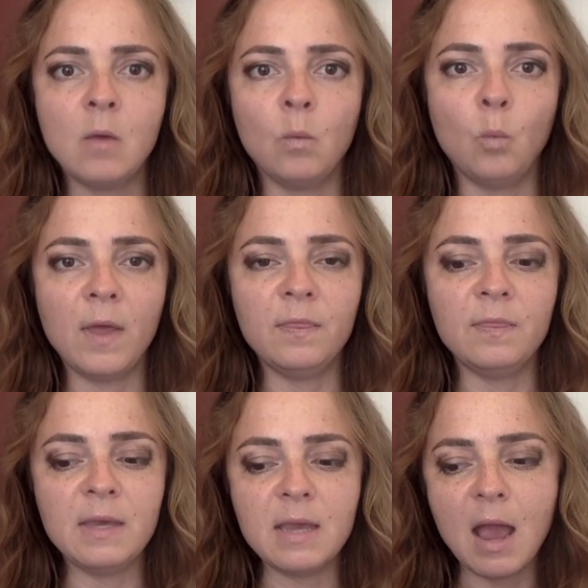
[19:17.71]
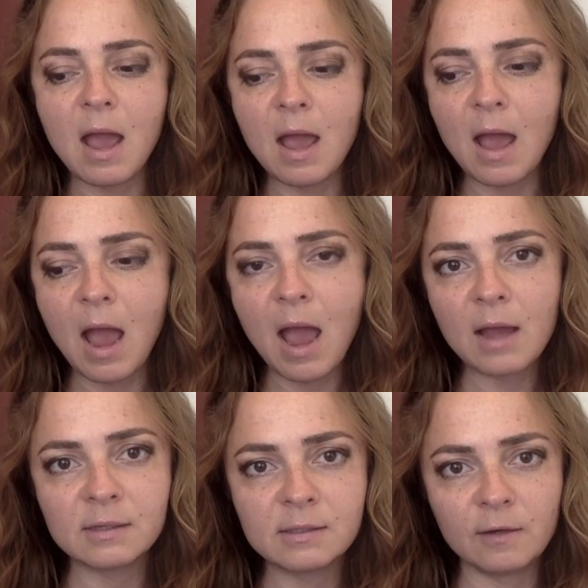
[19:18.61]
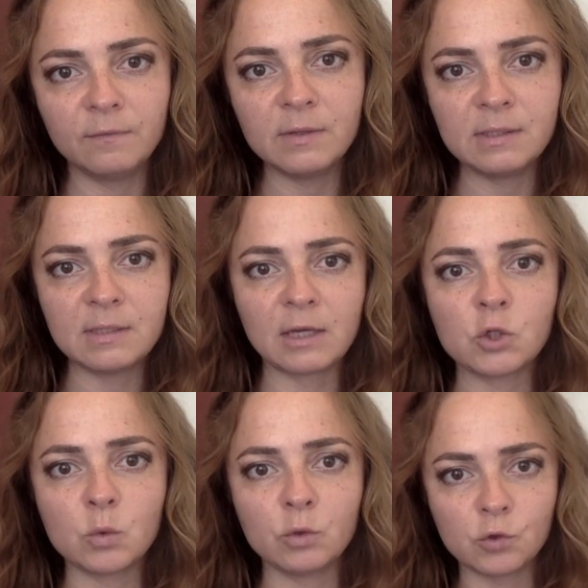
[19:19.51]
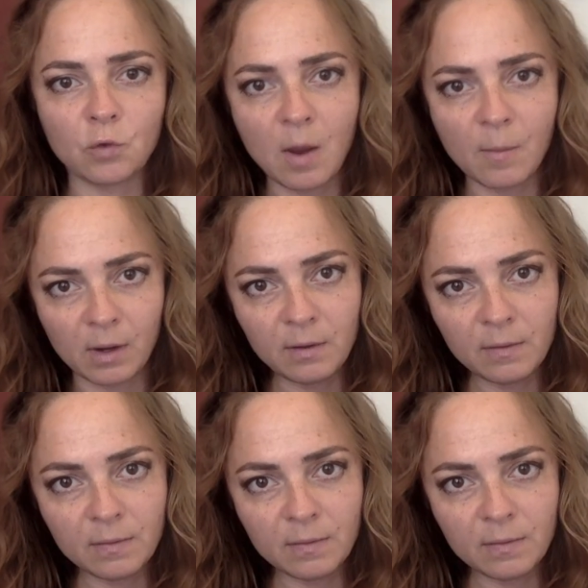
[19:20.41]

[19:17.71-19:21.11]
when the acts of the sexual trauma